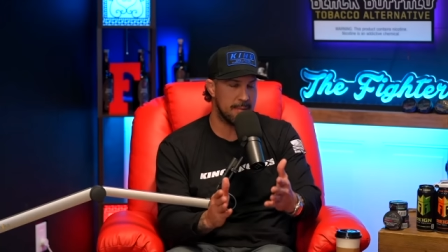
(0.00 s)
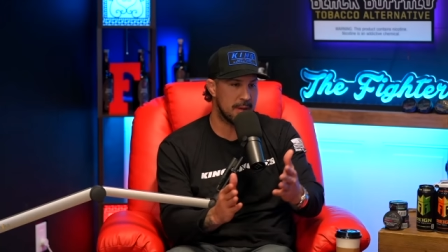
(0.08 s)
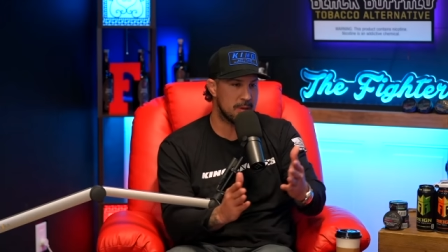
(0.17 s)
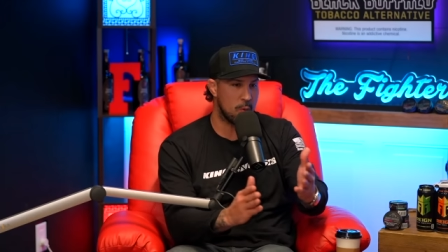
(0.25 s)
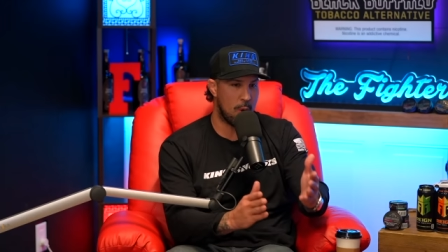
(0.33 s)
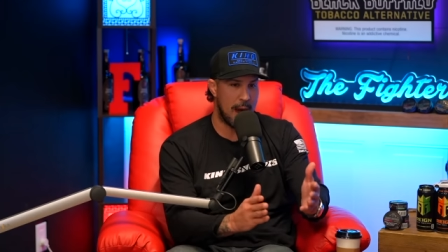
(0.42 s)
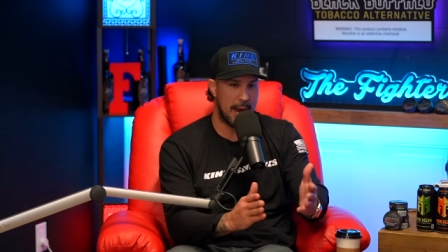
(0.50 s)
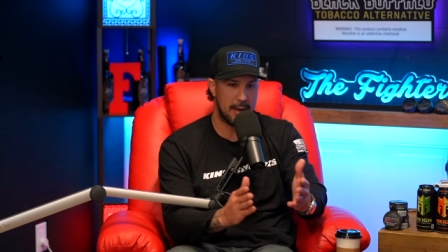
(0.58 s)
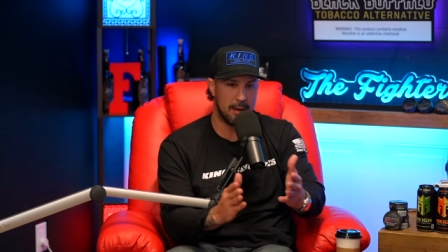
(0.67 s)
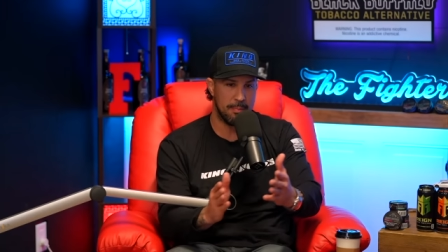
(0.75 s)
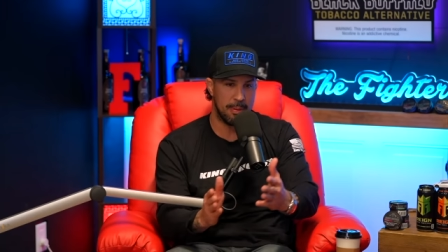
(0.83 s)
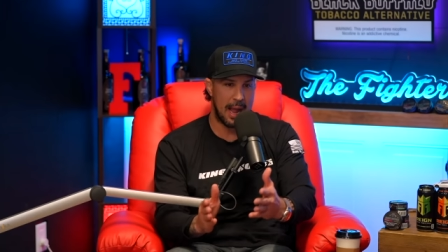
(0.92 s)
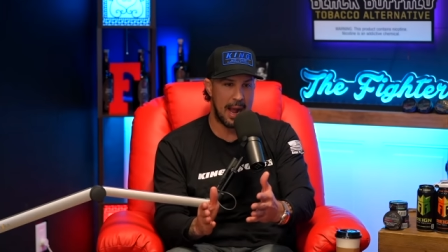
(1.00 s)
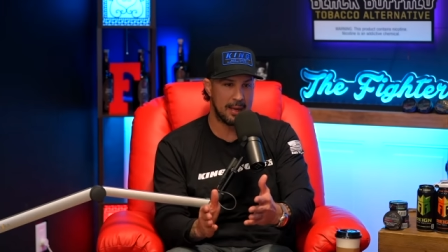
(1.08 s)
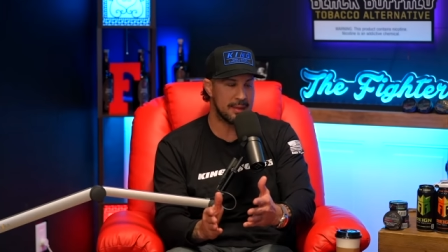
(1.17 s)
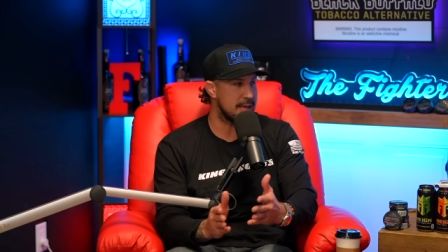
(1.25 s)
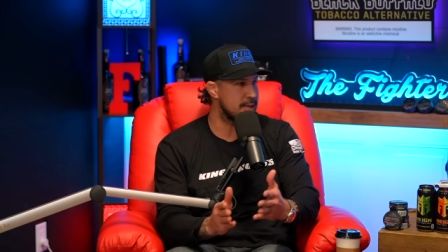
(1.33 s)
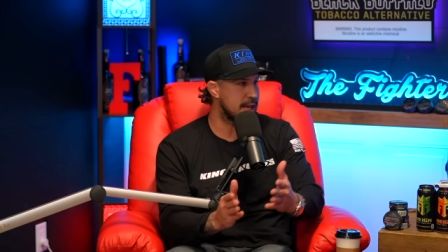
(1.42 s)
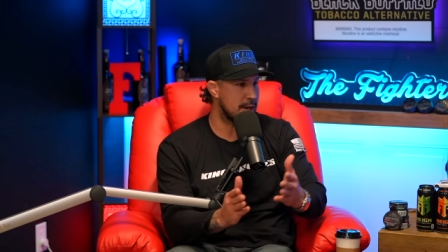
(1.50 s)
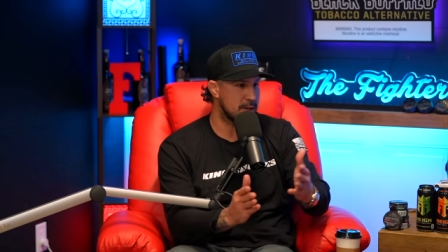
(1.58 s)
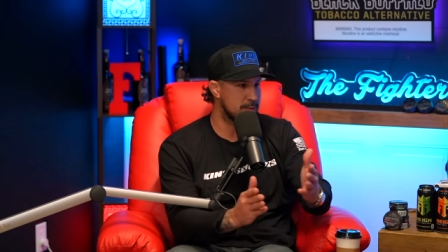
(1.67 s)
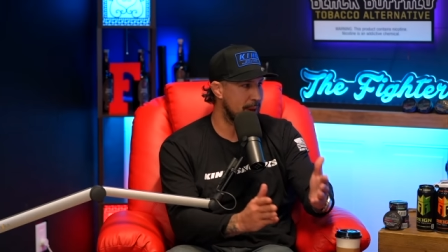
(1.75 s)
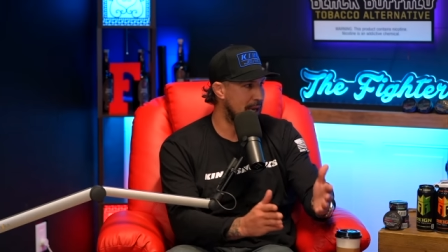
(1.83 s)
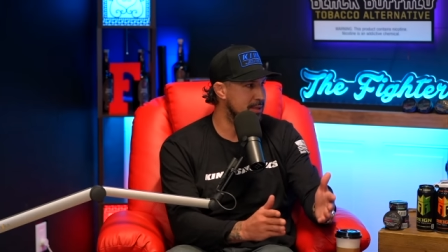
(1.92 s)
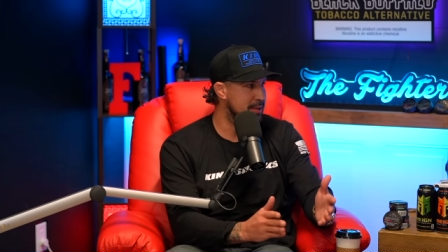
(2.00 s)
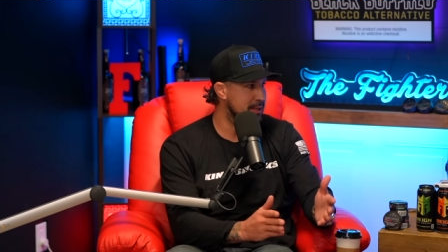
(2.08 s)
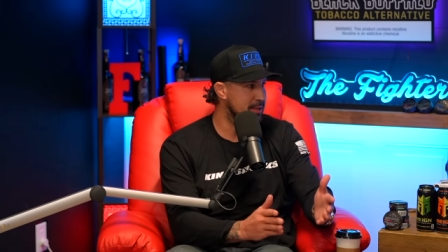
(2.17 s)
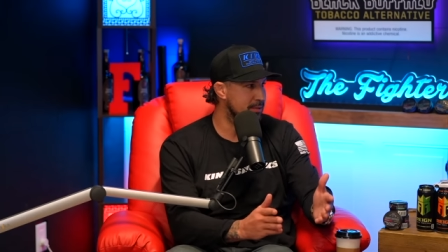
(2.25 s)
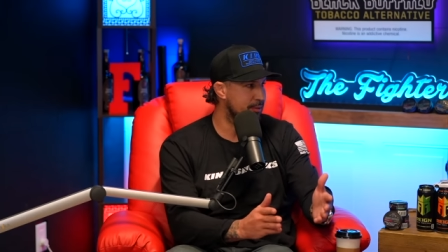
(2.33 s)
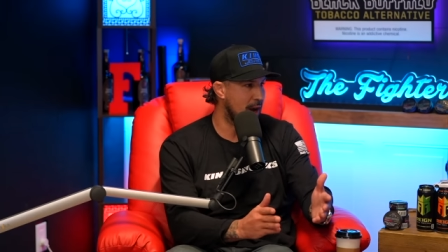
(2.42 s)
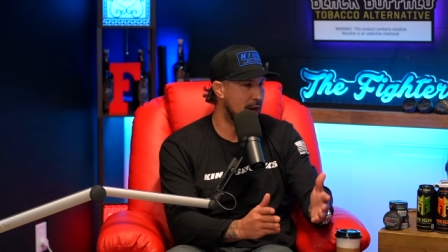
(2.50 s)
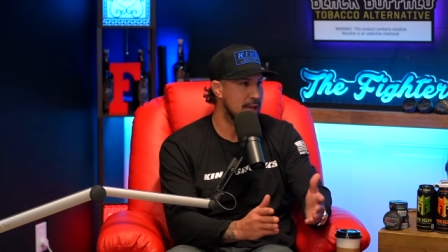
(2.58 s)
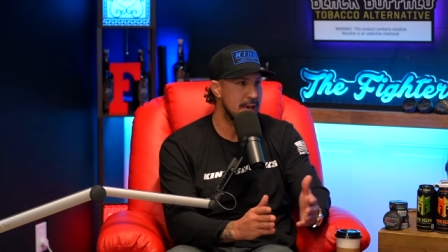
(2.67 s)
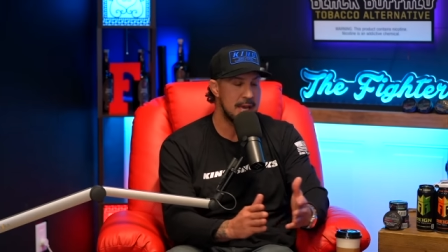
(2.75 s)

It's white or black. The interior's basic yep, as yep, fuck. Yep.